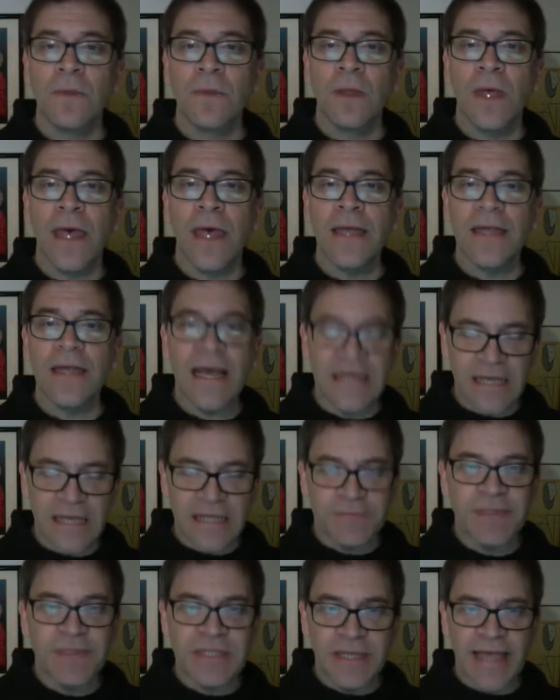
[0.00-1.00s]
and to
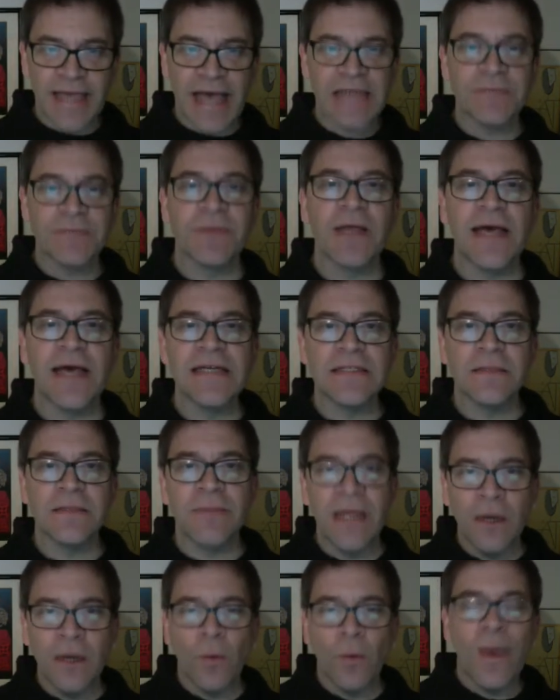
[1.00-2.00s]
explicitly axiomatize them
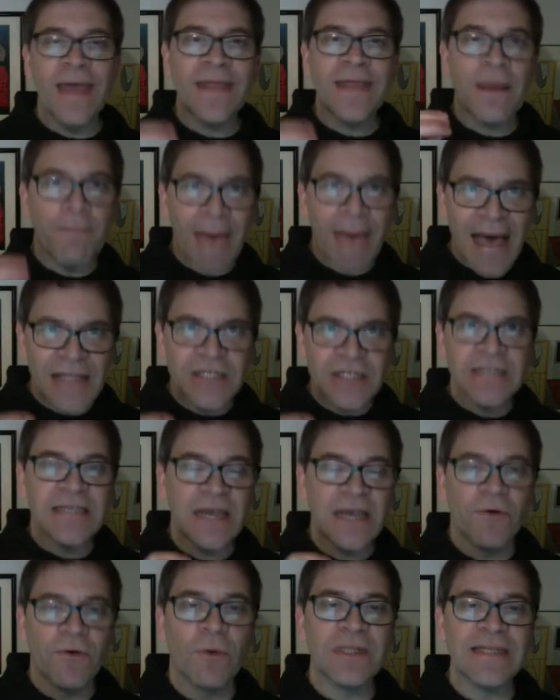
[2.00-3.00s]
in a way that matches
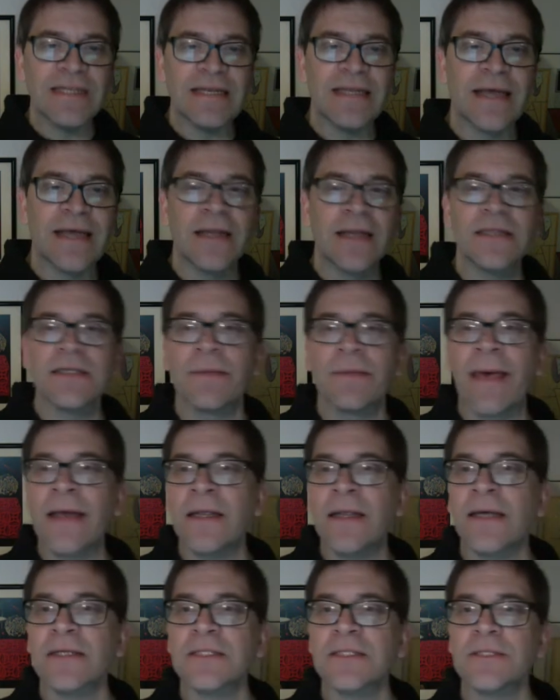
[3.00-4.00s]
everyone's intended
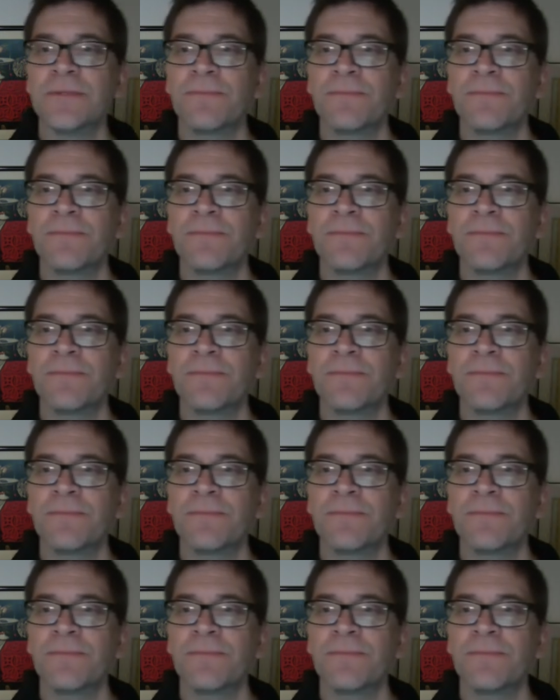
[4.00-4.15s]
semantics.